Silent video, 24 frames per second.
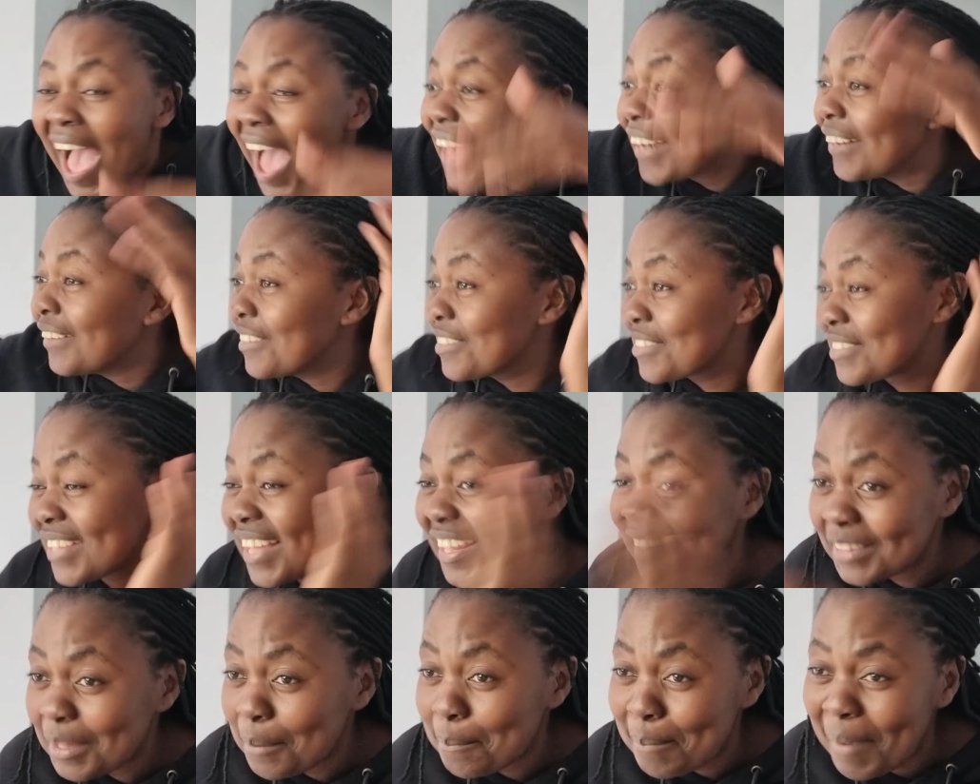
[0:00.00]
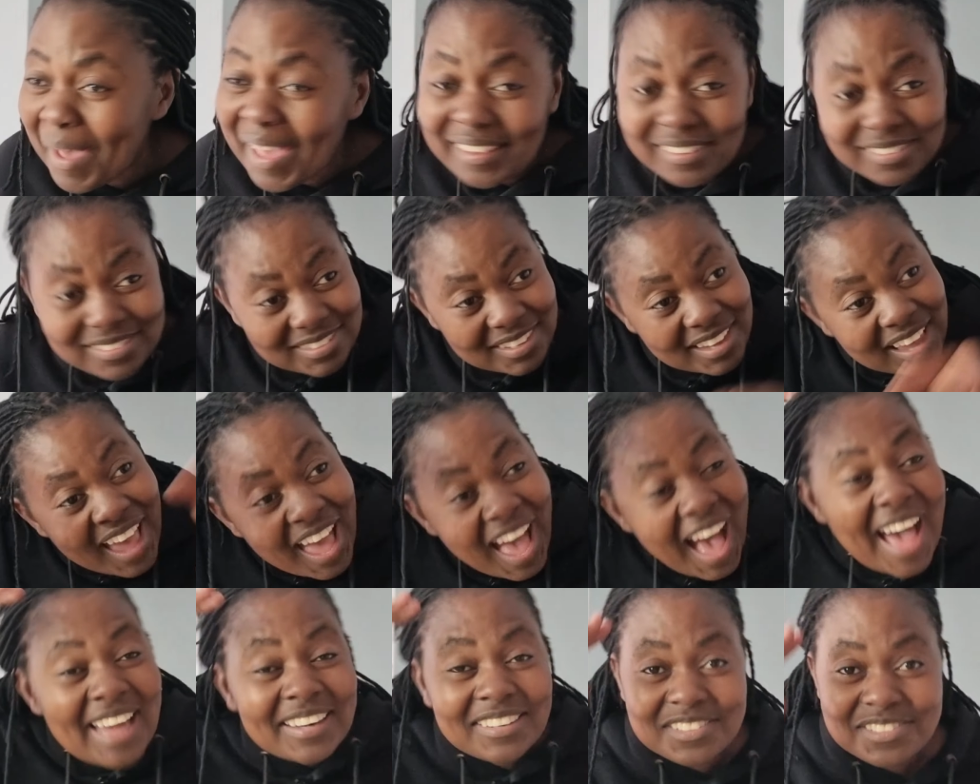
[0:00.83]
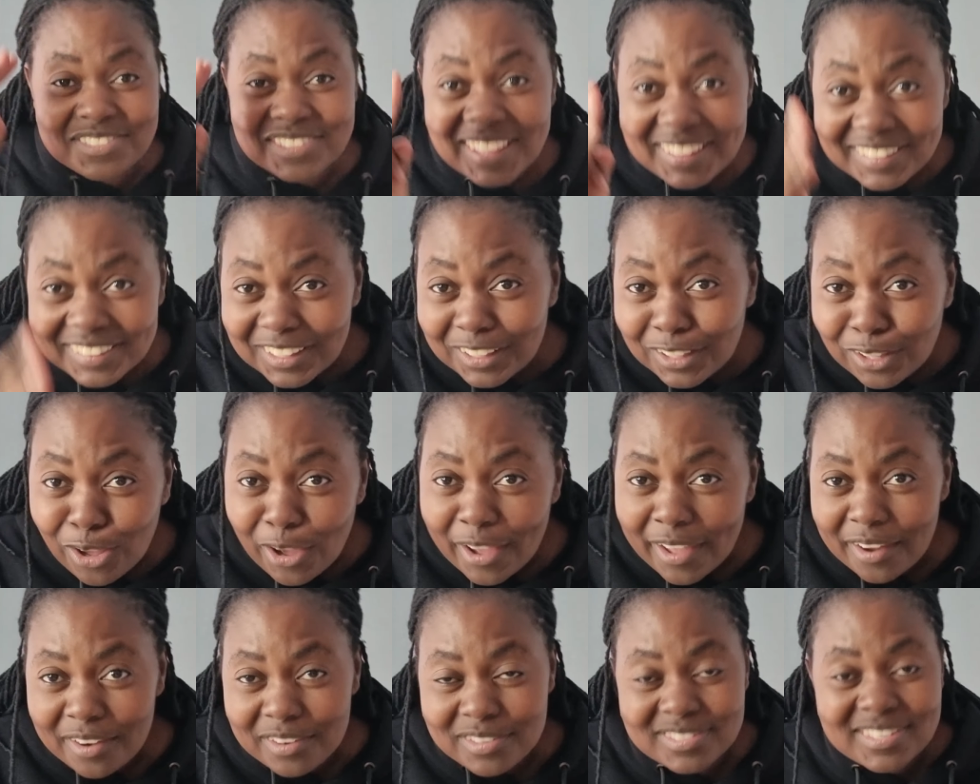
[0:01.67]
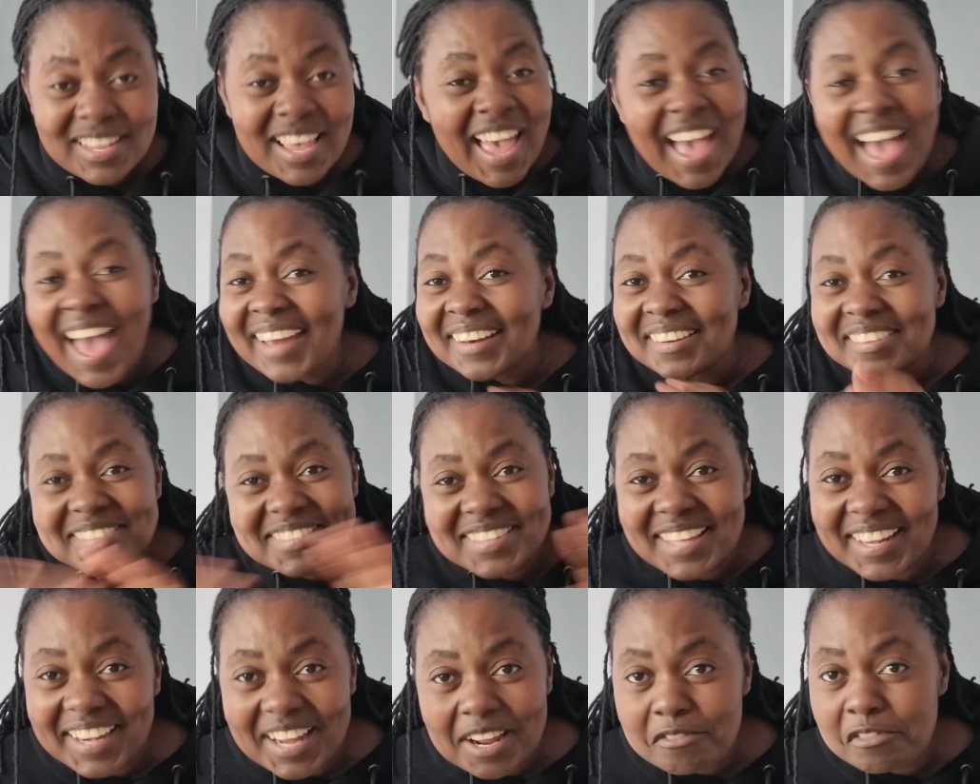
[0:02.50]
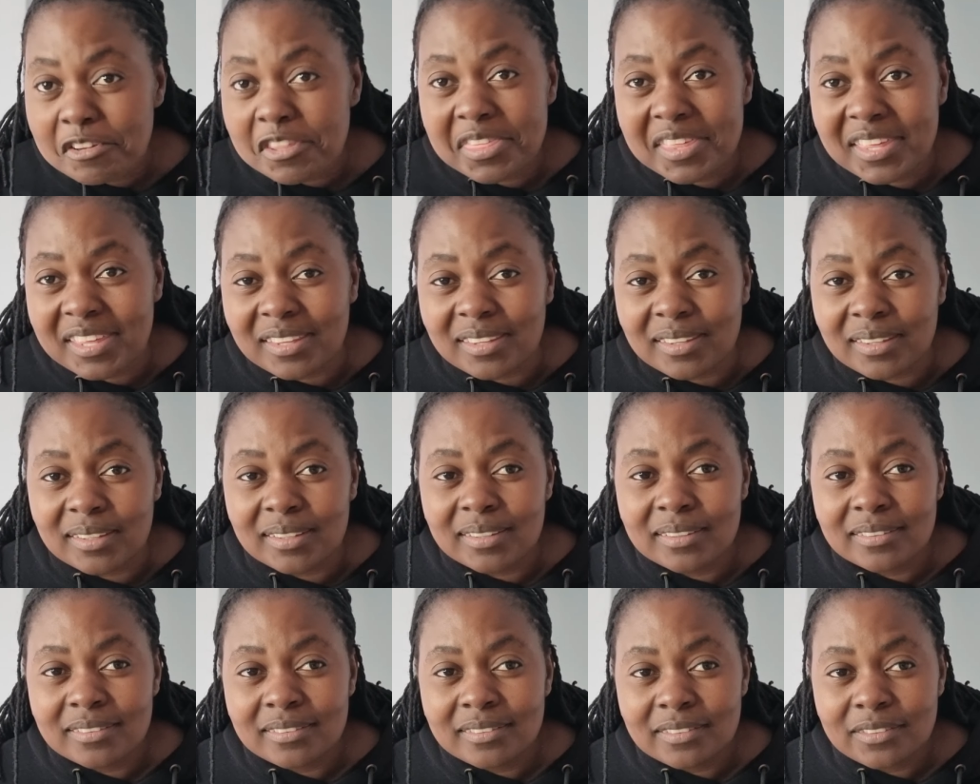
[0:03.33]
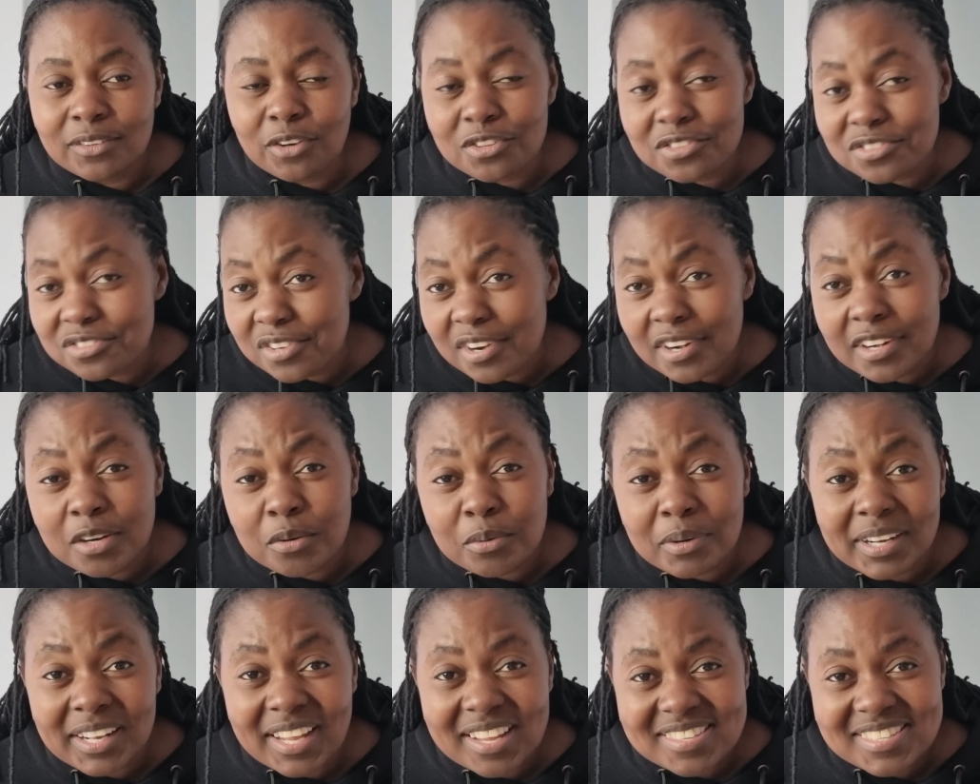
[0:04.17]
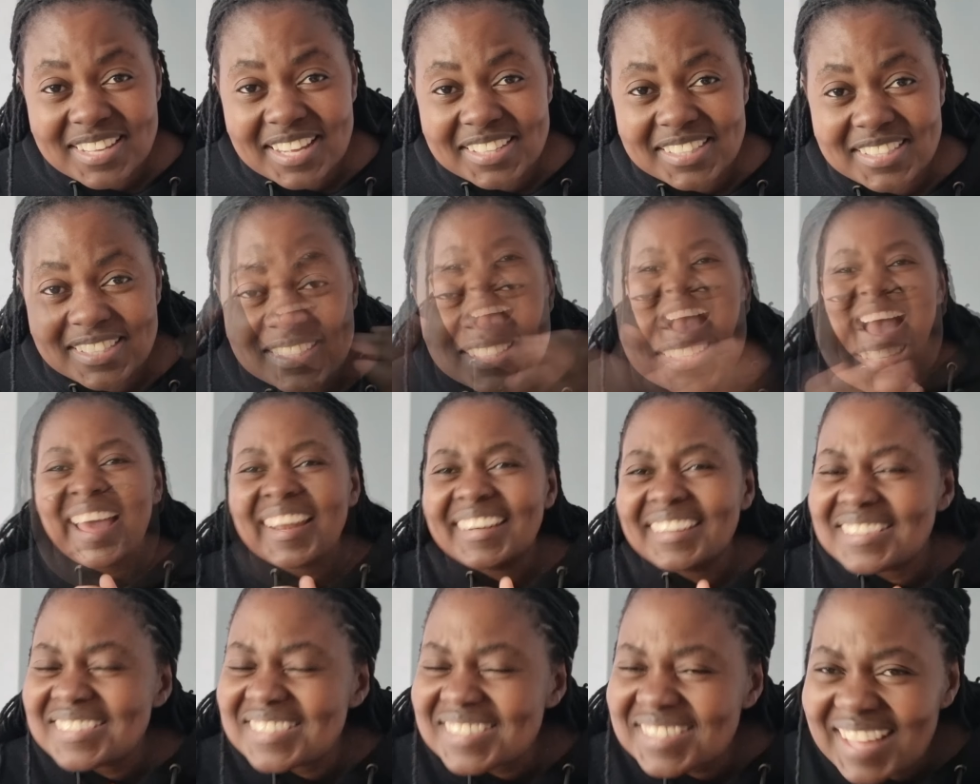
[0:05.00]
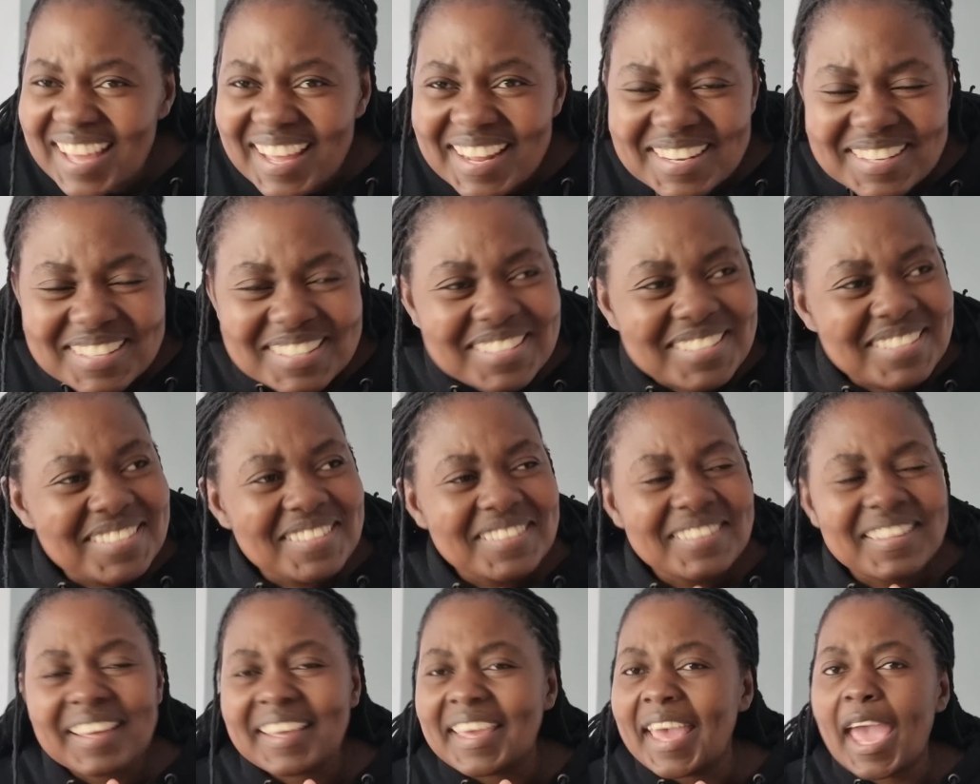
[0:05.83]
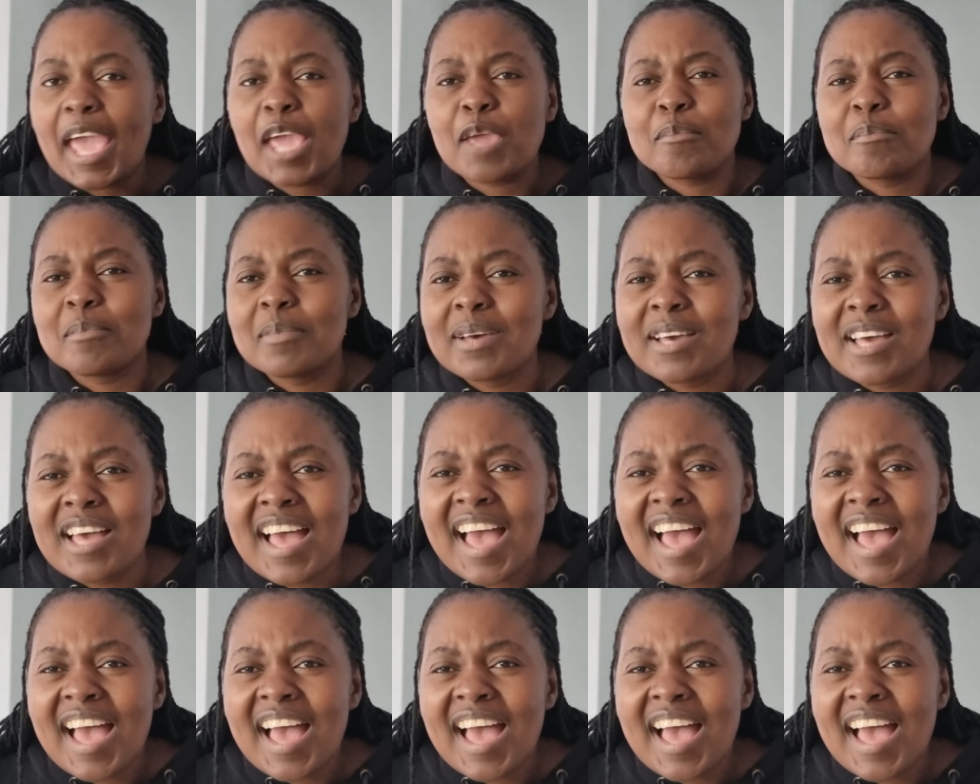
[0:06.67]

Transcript: understand the banks, understand the lawyers, understand everything concerning real estate, understand the game,